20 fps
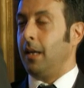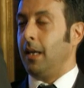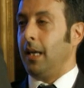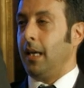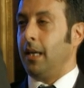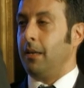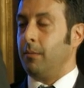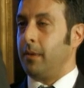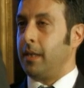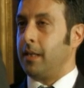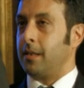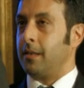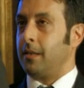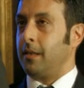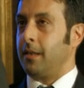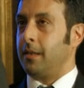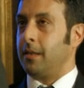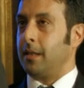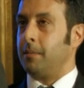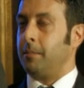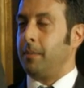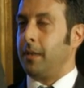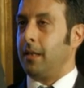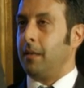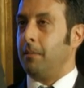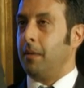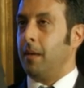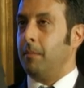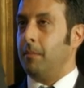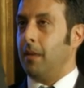in recent years there's been
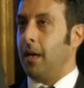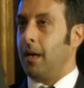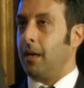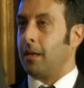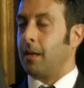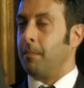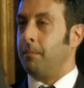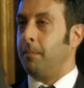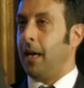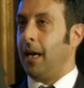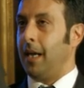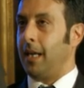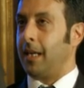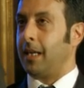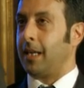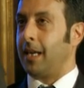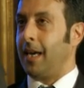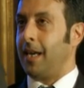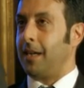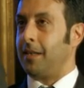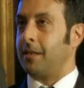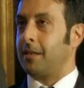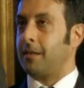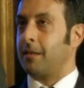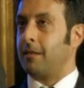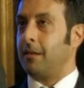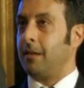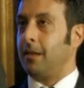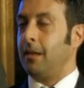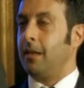a compelling case
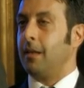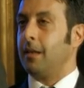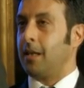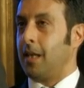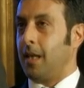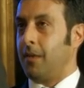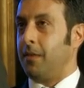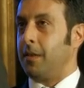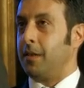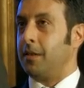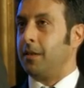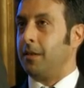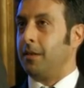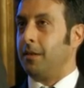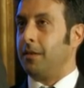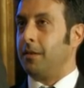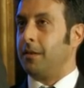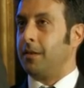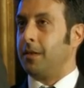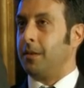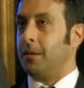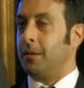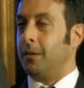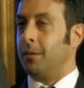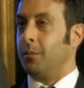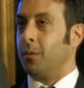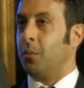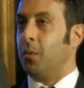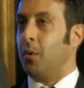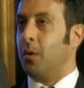given to
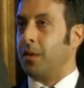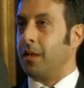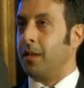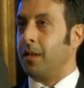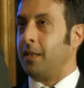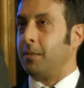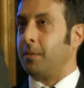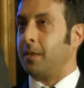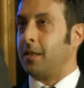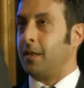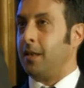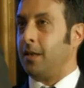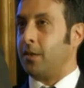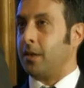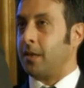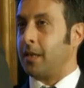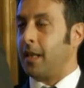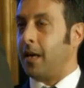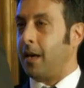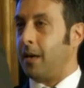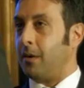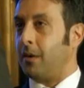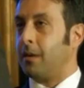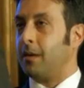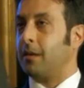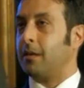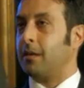rewarding these researchers now?